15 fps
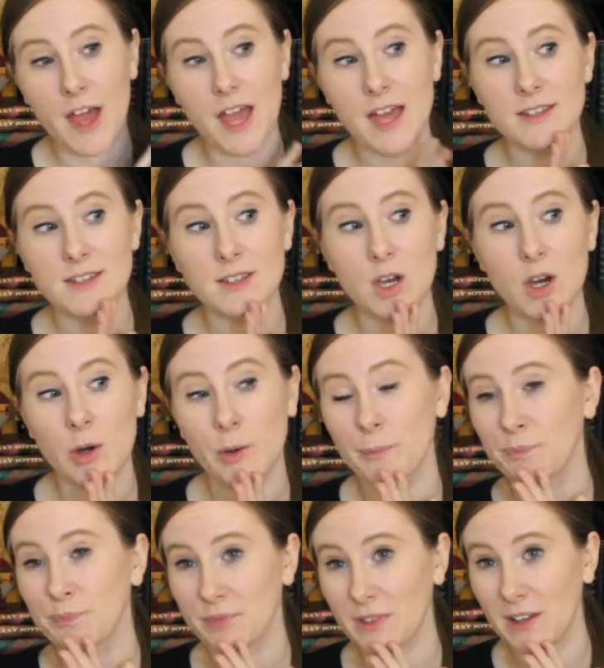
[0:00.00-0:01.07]
And
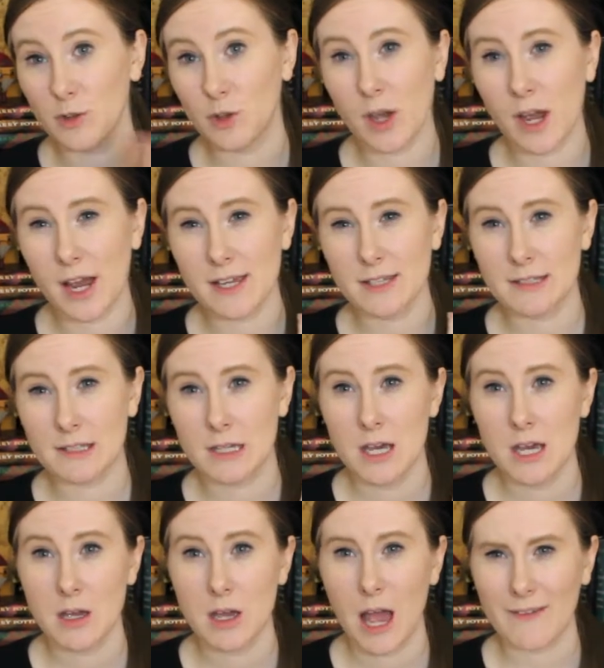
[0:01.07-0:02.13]
so if you guys
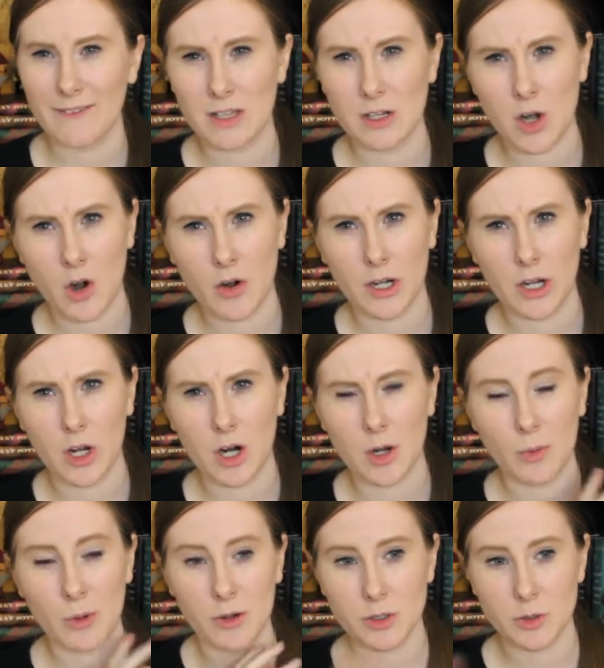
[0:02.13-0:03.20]
haven't already
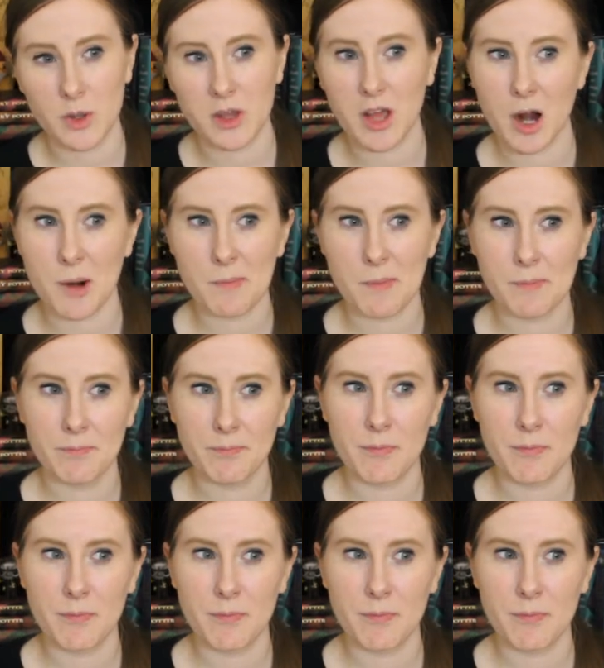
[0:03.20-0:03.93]
heard, we're doing our